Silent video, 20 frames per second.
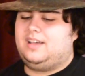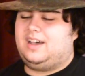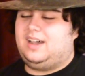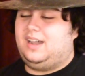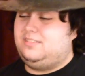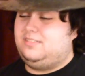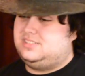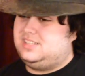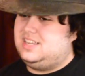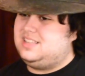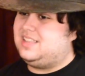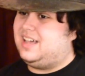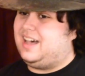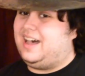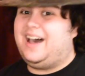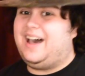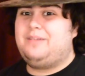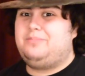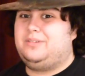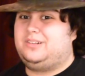I've seen the
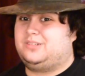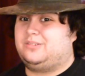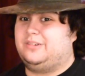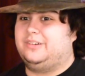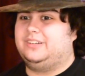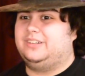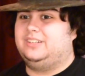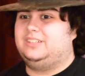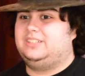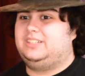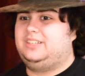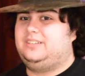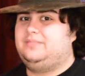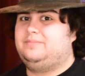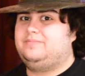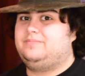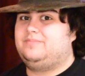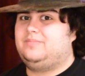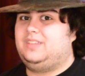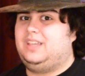Hobbit trilogy
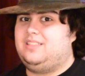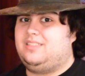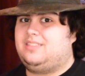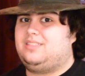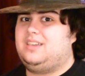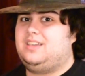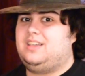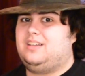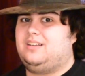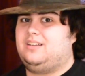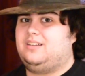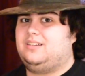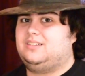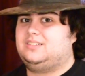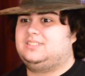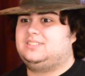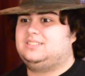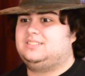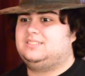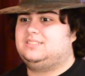in
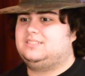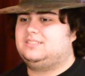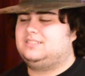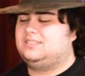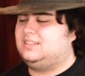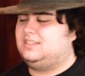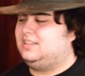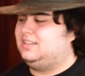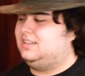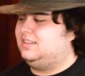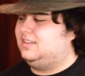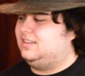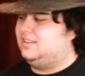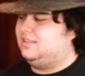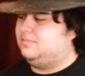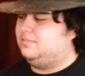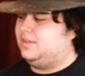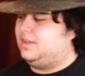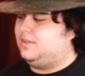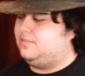theaters,
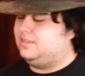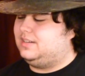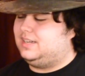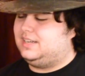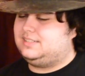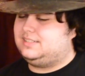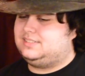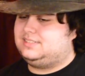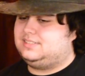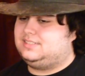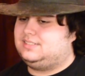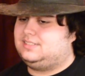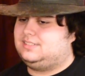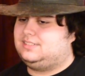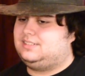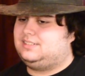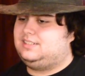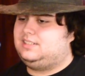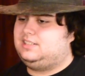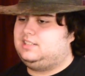but I have not
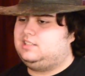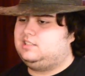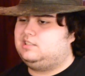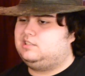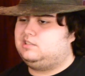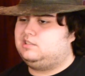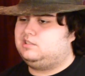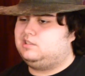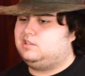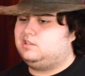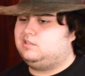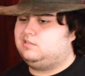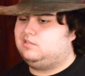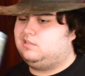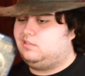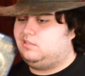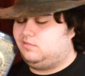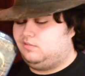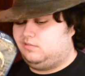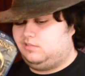seen
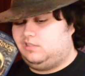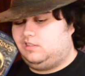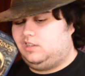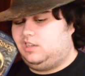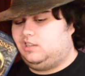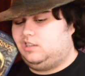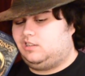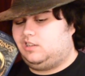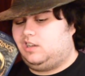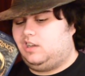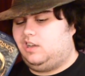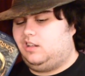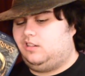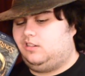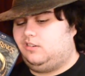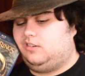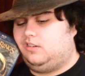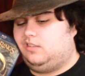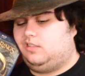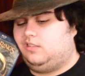the entire
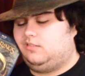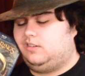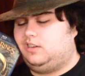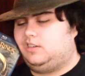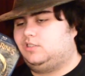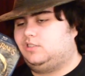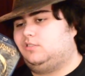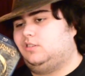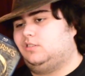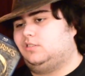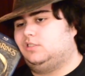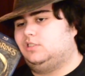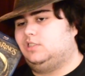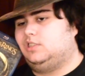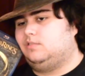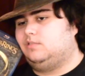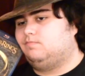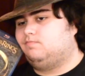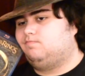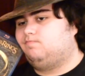Lord of the Rings trilogy.